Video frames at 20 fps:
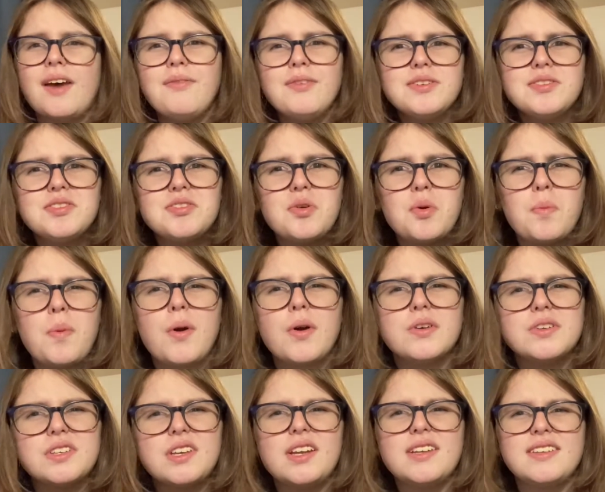single
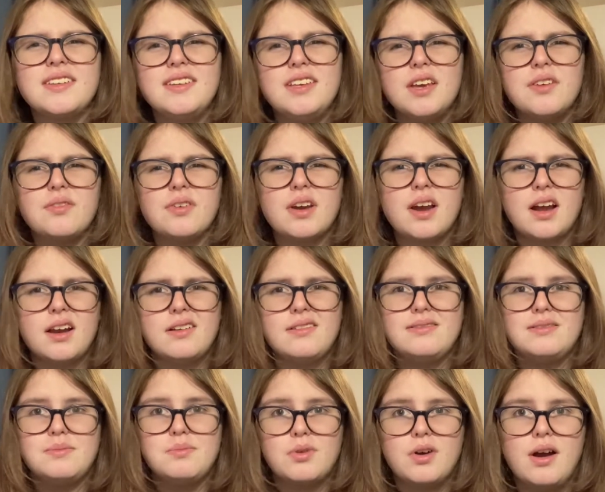person has a different kind of
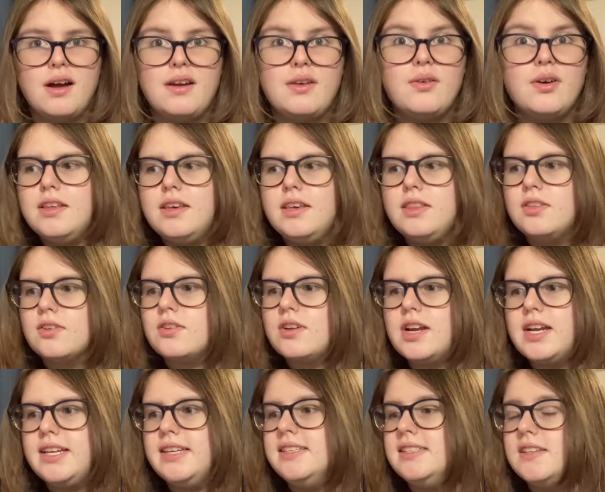vibrato. They're
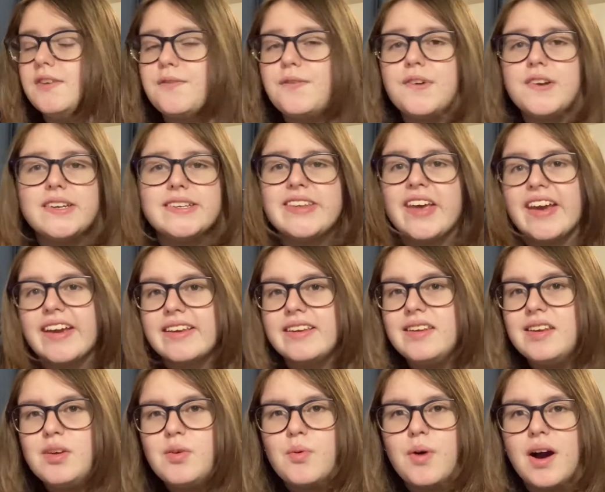not different
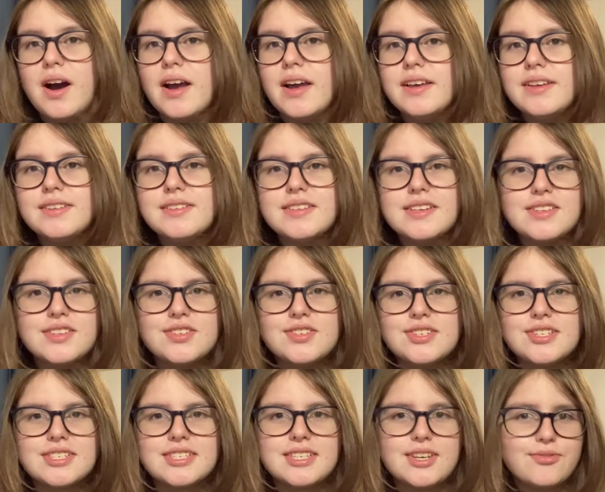technique wise, it's
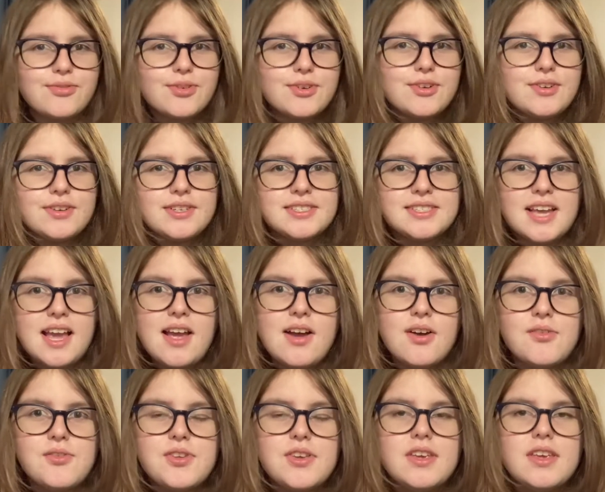just different
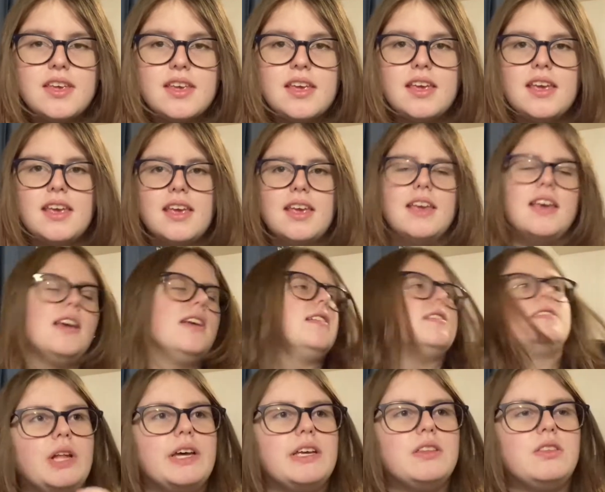sound.
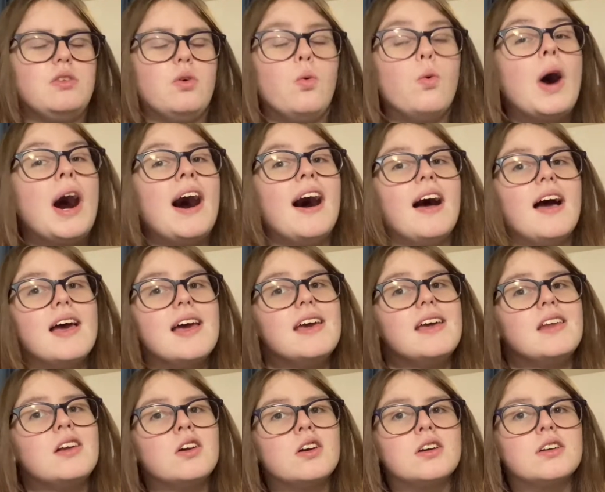It's like the
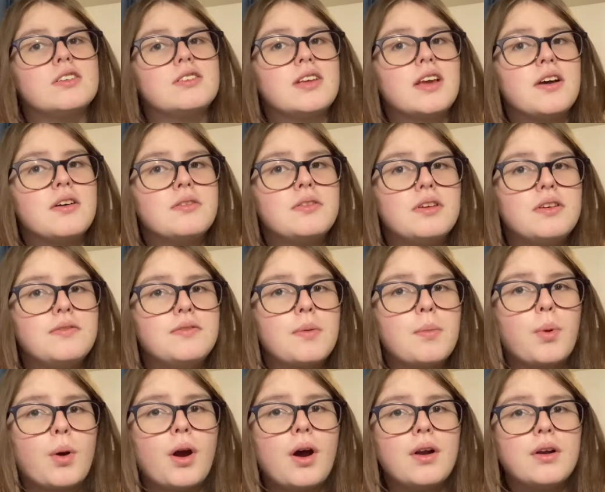wider sounding
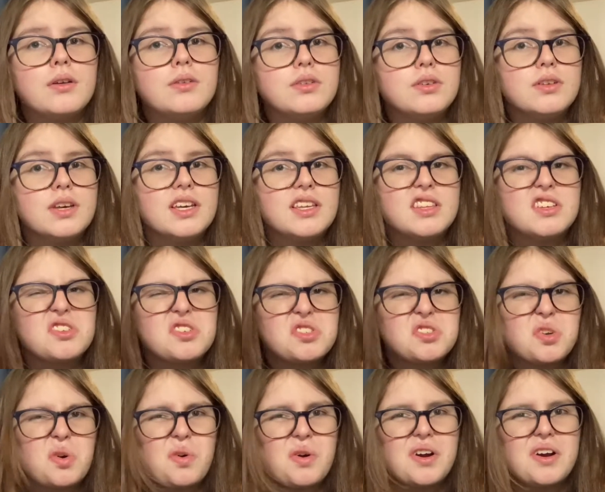vibrato. Do you like the
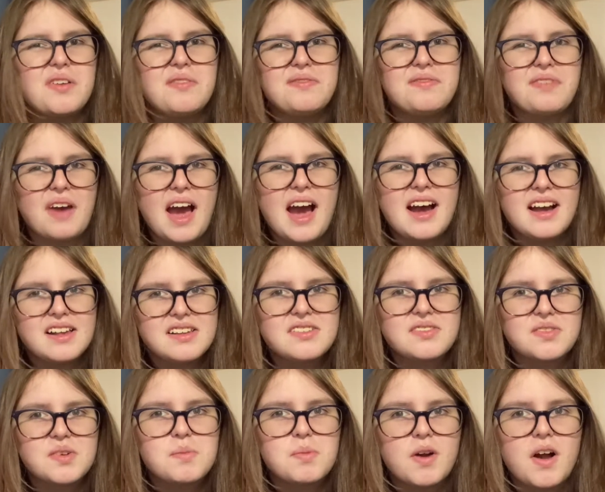short,
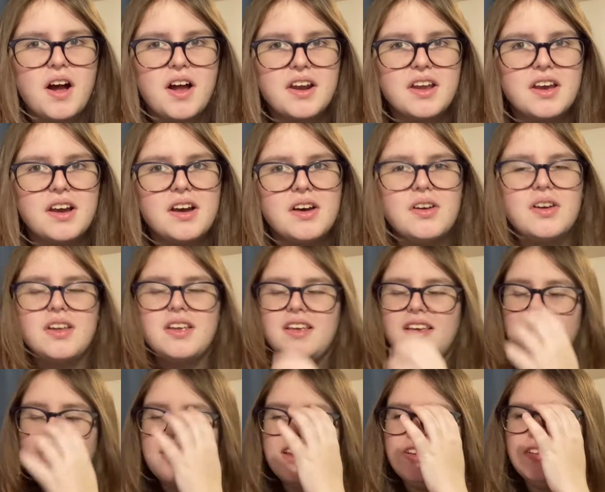fast vibrato?
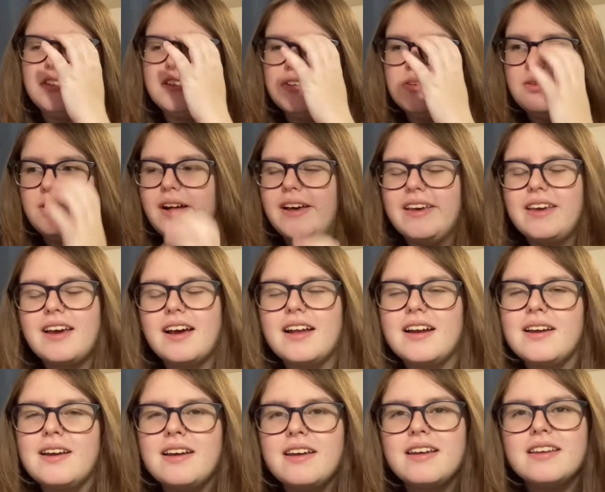Do you like
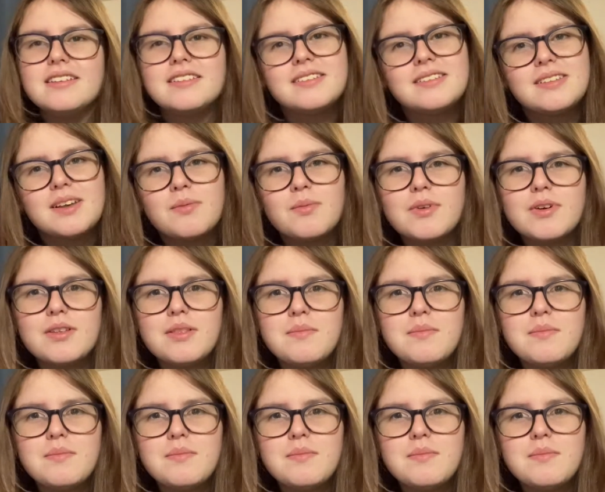kind of somewhere in the